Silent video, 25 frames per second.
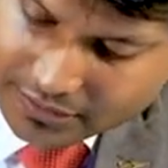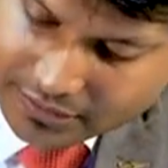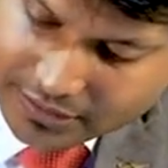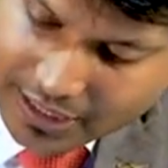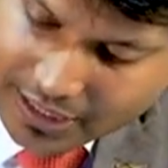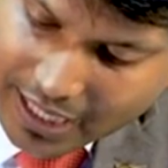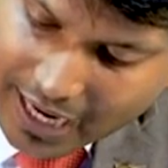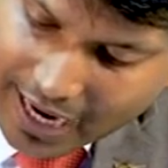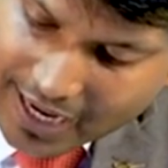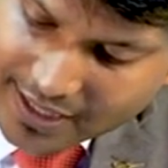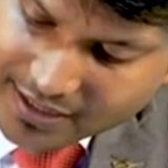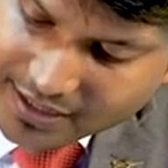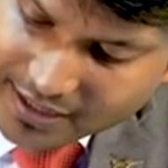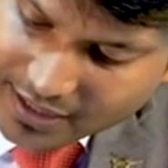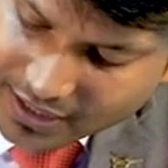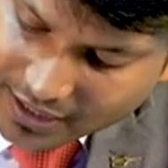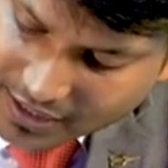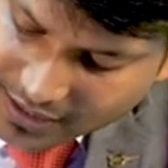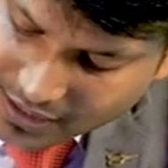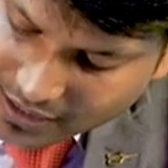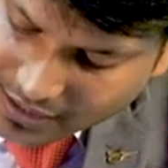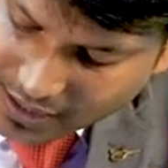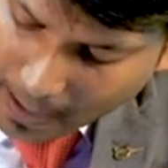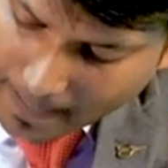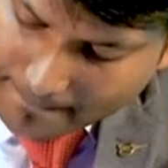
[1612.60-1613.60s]
The answer
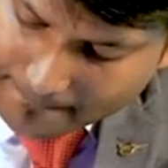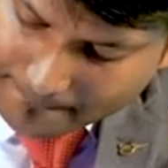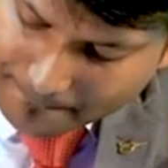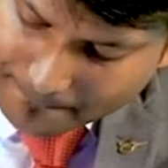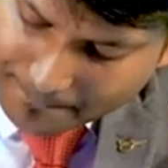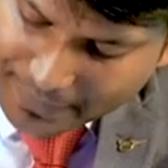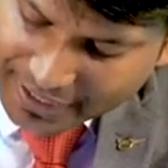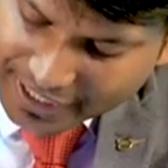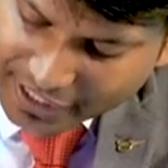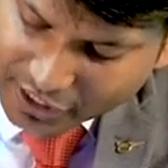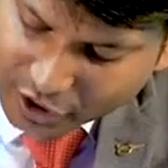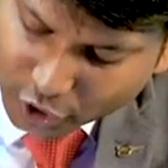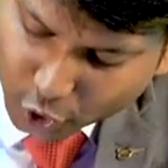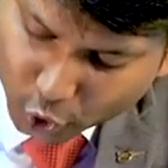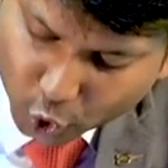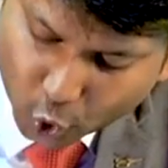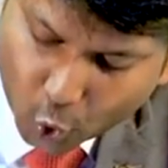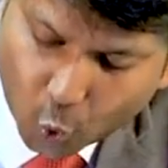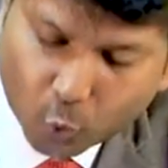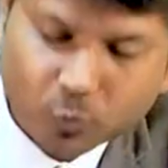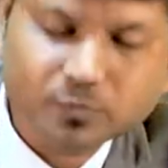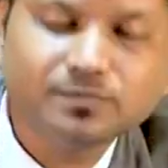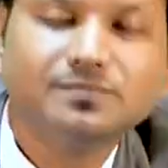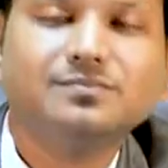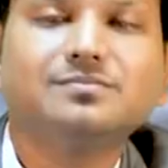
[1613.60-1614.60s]
is big
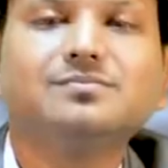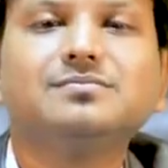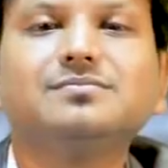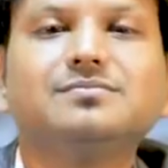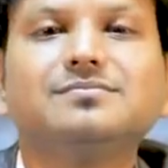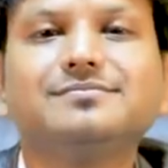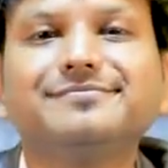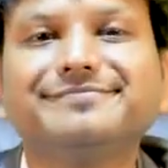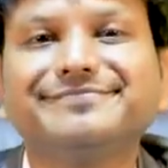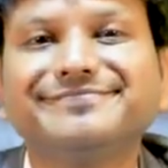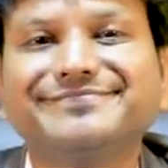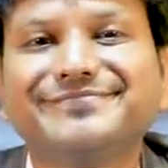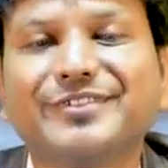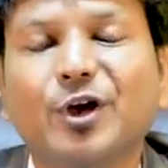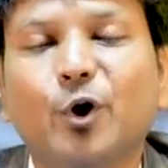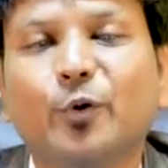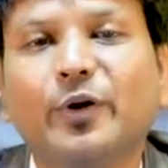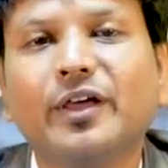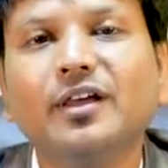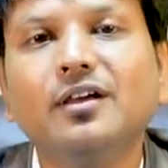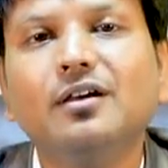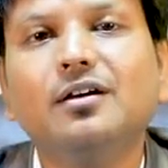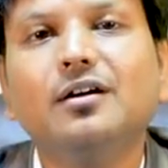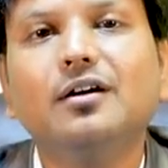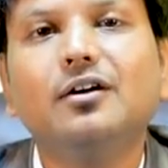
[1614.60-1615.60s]
no.
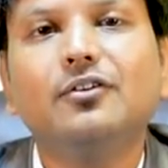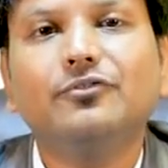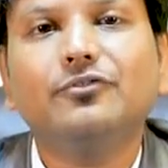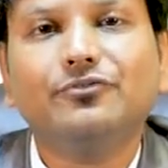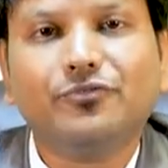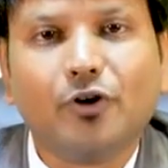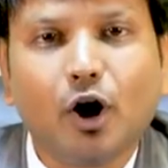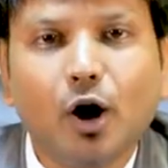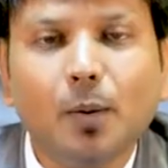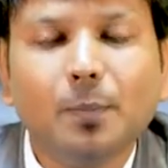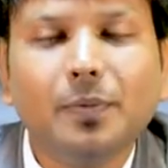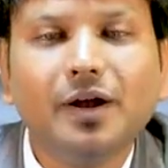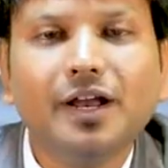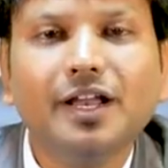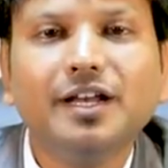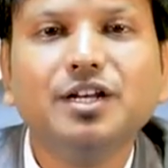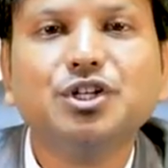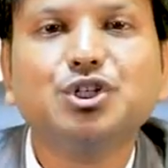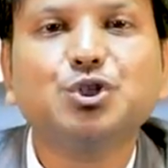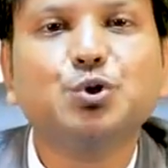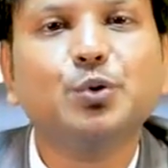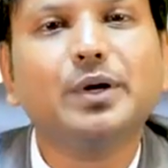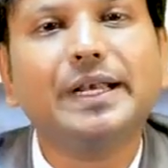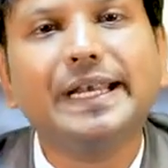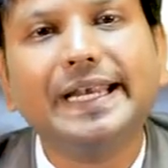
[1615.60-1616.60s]
Okay,
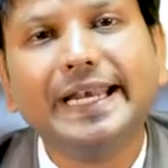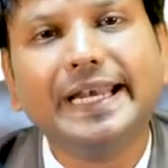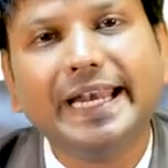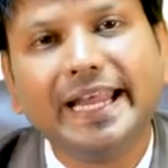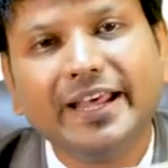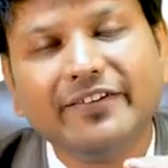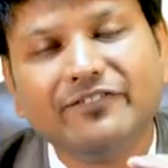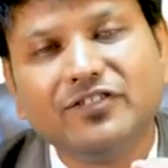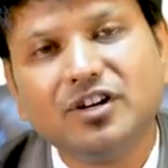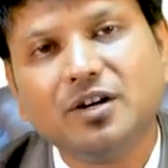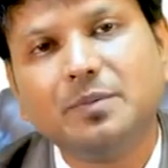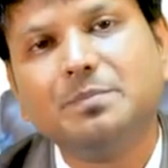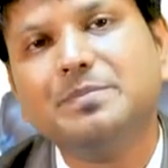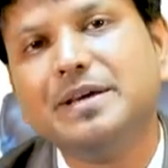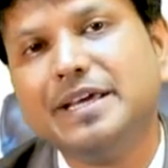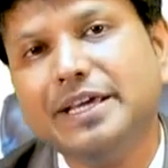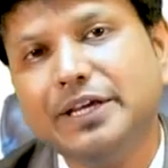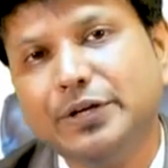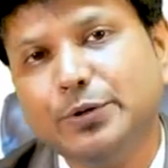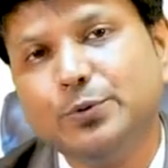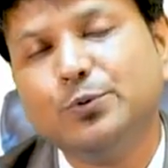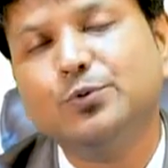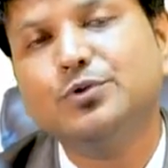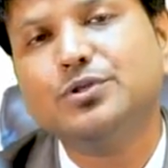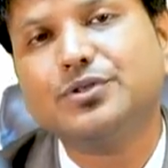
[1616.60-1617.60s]
formalin should never be
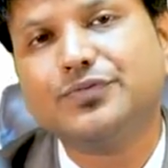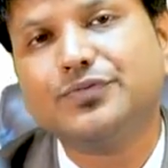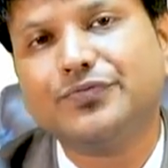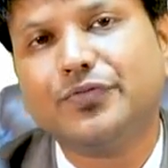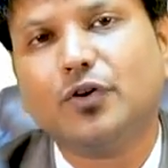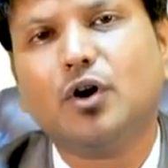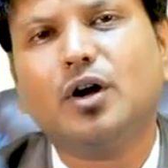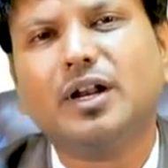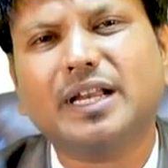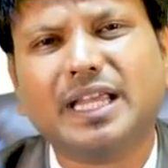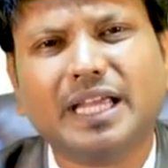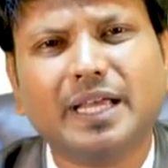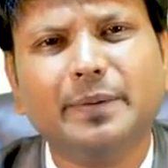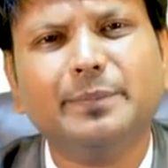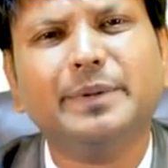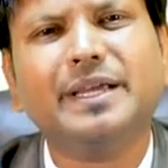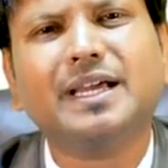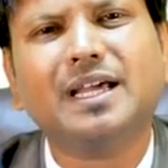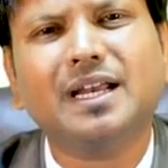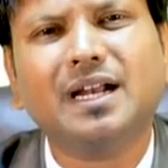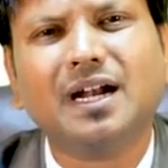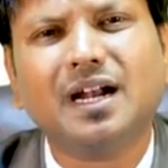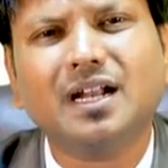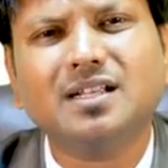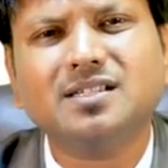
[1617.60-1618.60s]
used for
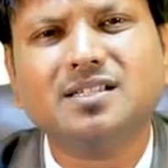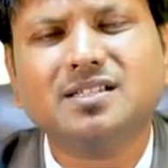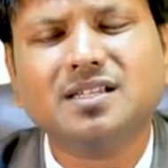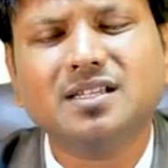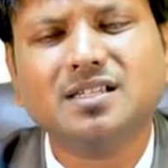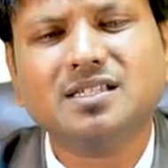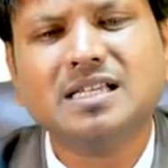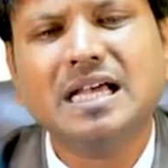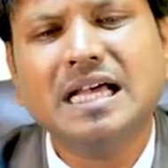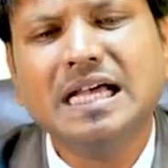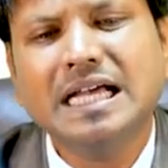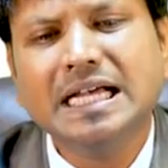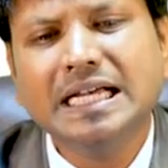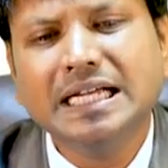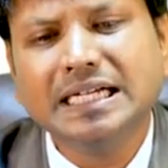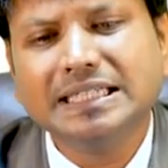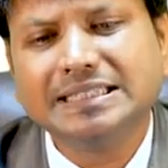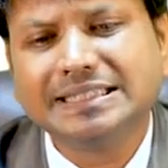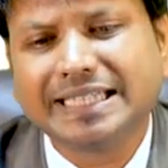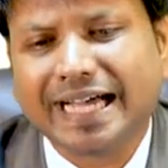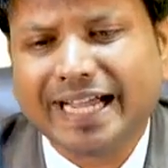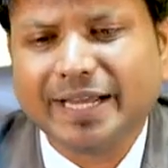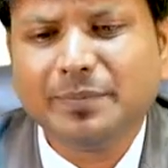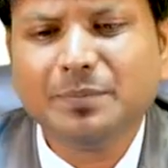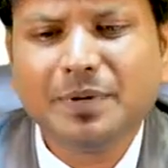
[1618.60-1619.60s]
chemical analysis.
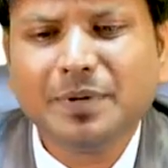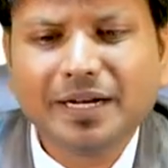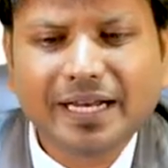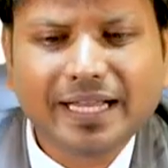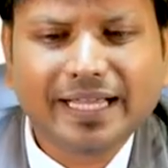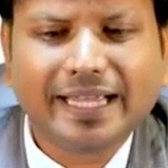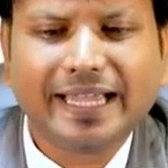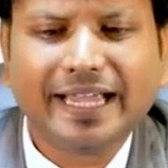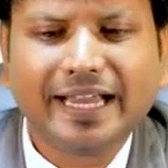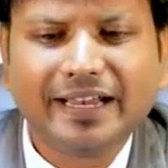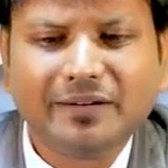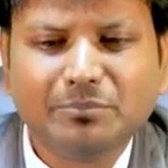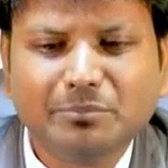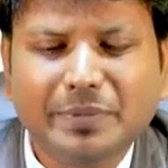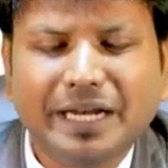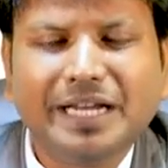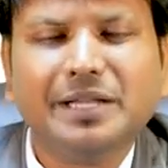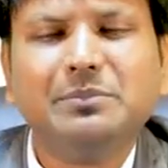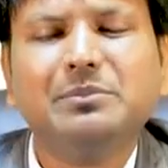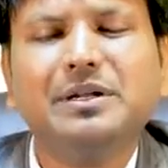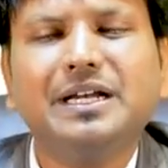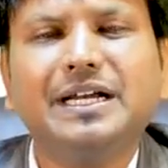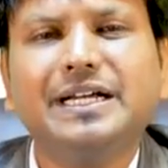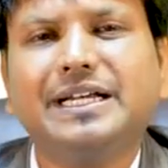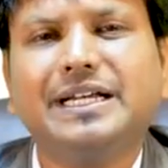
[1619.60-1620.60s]
Time and again,
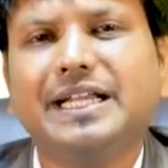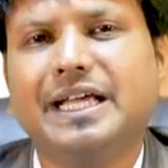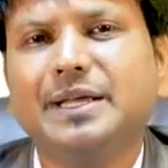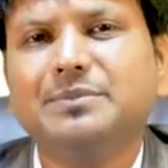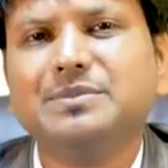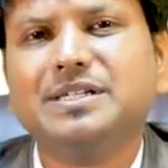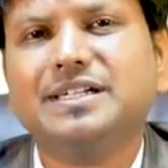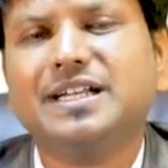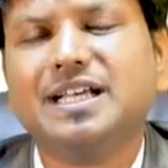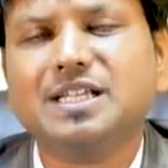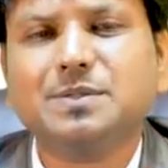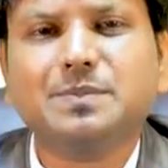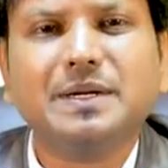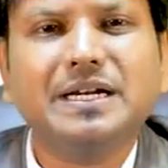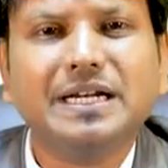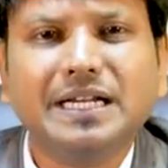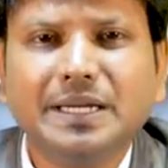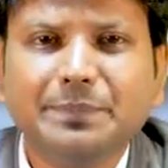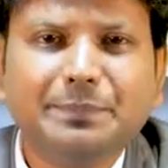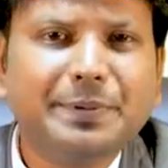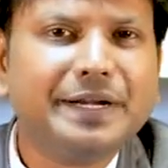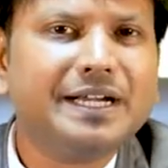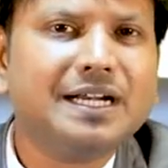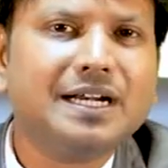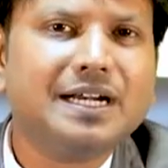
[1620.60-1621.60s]
many times it has been
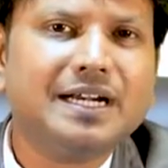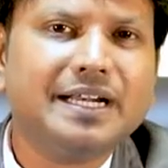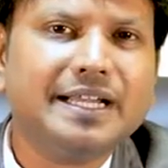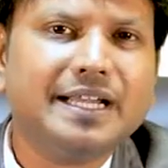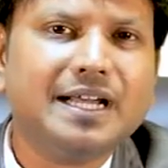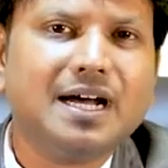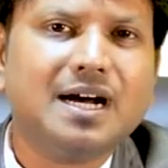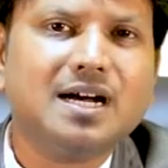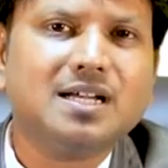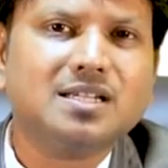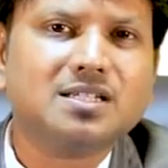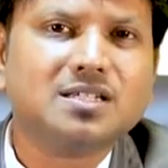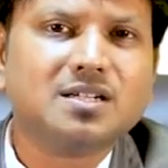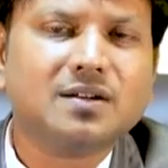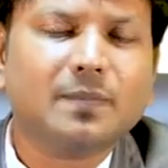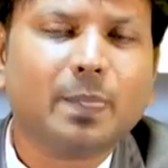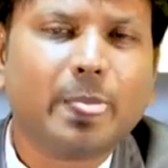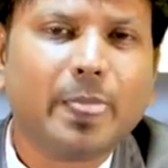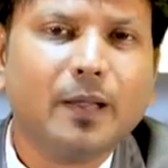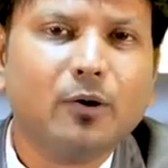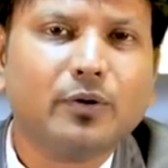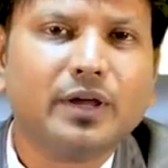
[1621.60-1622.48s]
repeatedly asked.